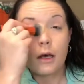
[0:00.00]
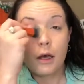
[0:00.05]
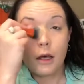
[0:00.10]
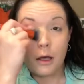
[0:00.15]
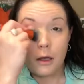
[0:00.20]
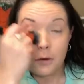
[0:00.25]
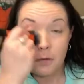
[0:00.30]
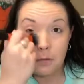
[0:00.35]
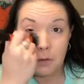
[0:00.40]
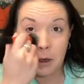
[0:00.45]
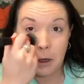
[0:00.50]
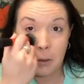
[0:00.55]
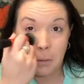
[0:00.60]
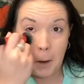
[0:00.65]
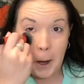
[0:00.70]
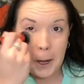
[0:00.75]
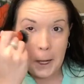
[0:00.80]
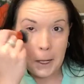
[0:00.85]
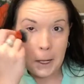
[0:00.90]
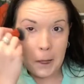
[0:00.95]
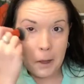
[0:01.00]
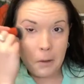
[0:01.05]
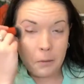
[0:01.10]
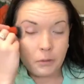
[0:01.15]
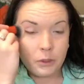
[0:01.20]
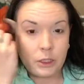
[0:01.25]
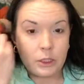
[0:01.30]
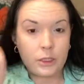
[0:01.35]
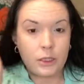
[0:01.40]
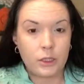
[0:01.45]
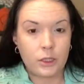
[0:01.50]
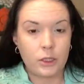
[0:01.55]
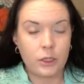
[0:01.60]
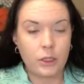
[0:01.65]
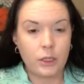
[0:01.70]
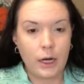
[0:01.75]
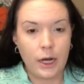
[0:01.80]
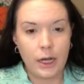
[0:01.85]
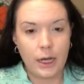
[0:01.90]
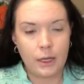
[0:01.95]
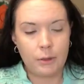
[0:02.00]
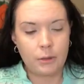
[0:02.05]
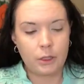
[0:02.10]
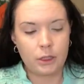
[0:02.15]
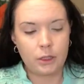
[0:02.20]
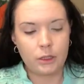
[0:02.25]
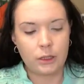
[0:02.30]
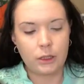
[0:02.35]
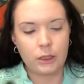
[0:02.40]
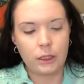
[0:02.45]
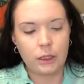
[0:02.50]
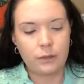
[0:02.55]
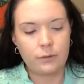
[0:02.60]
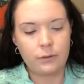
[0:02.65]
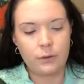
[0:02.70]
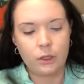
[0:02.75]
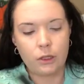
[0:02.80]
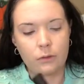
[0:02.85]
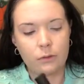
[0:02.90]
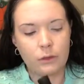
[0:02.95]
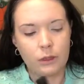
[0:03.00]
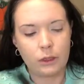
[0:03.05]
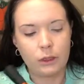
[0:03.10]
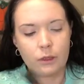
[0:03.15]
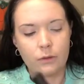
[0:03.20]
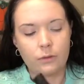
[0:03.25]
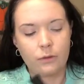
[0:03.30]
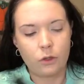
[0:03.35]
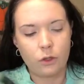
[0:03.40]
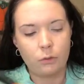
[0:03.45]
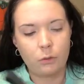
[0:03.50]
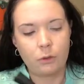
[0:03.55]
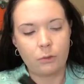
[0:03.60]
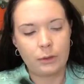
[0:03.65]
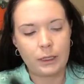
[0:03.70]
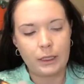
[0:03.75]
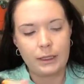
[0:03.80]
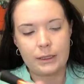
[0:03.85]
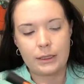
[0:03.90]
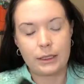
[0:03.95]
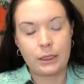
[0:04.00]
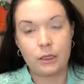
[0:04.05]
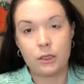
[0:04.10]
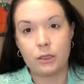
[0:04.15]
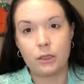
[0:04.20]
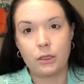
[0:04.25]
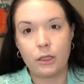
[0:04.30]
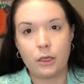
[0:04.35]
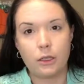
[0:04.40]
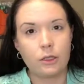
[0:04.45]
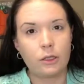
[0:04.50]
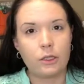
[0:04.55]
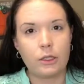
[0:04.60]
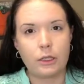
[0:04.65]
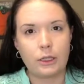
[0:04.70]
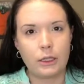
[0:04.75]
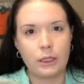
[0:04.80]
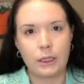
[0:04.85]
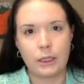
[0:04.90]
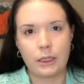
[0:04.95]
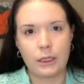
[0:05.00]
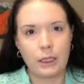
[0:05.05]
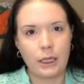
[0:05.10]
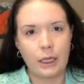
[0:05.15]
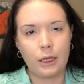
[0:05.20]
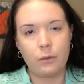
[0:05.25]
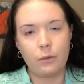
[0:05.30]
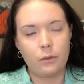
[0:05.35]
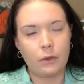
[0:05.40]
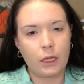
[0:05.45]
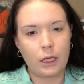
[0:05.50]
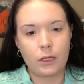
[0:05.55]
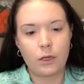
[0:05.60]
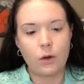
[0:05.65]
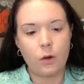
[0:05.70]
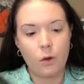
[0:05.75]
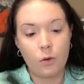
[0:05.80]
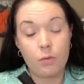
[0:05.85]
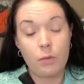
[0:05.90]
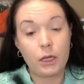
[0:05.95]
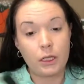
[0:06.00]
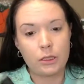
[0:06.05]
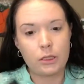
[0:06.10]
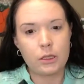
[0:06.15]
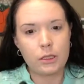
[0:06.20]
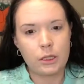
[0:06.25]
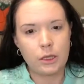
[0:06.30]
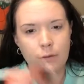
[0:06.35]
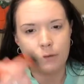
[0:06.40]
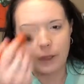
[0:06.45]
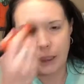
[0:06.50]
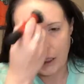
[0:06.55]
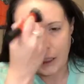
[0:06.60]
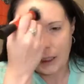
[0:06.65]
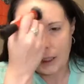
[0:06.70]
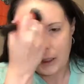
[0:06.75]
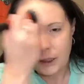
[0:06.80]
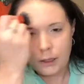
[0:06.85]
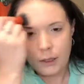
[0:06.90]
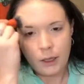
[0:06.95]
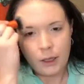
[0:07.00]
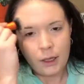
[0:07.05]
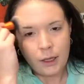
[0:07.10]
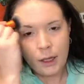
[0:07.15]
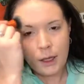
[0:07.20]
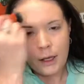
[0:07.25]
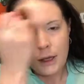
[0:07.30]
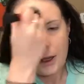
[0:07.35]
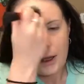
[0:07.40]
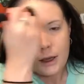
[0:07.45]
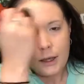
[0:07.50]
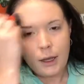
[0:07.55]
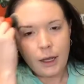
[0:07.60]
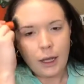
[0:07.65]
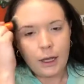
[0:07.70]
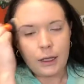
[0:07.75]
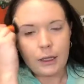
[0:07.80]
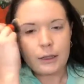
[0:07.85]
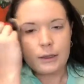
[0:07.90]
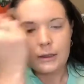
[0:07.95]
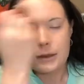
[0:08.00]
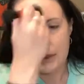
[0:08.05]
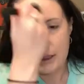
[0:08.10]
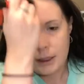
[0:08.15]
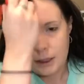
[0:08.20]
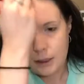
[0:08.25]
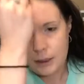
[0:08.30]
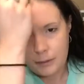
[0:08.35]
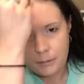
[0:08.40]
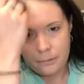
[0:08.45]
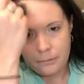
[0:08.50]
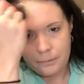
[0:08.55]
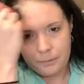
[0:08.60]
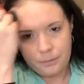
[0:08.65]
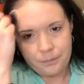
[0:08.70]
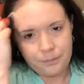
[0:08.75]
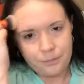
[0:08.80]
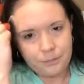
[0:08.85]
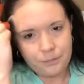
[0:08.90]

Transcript: of their makeup just to try, but you could get it for a really affordable price, like $100. You could get a kit with like a whole bunch of stuff in it. And um,